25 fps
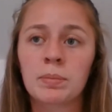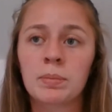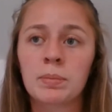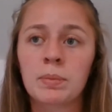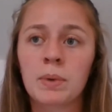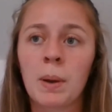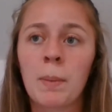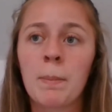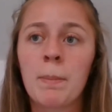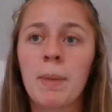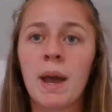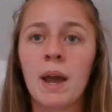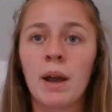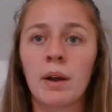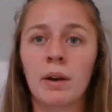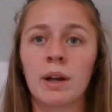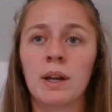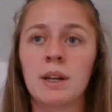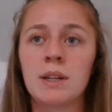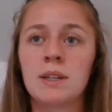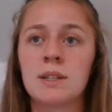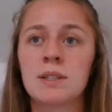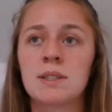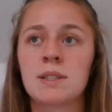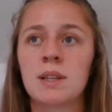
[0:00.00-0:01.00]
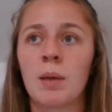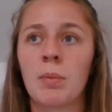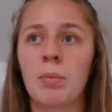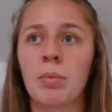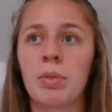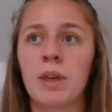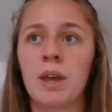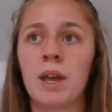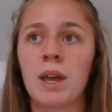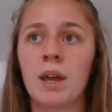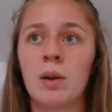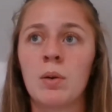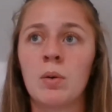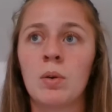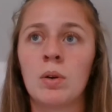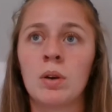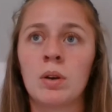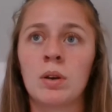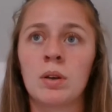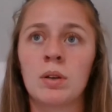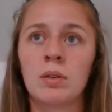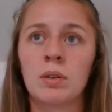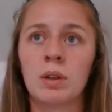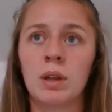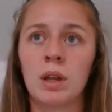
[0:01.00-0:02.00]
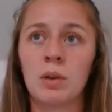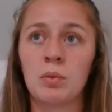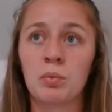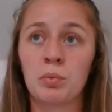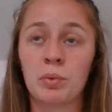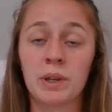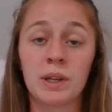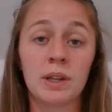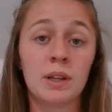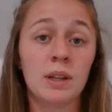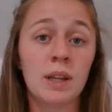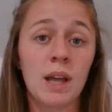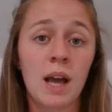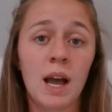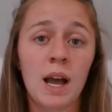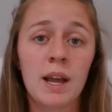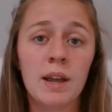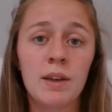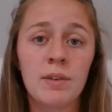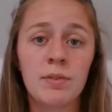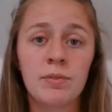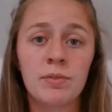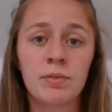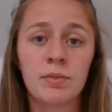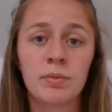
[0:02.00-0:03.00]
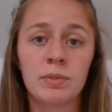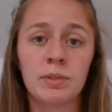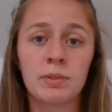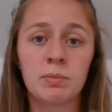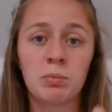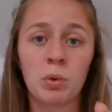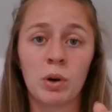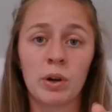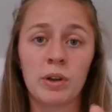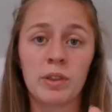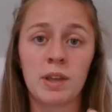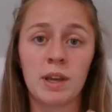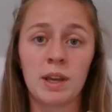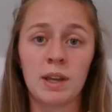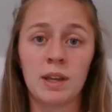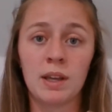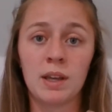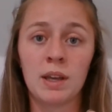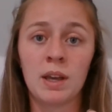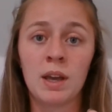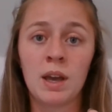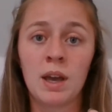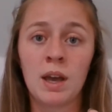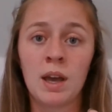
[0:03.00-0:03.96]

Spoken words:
compare it to something in real life where they,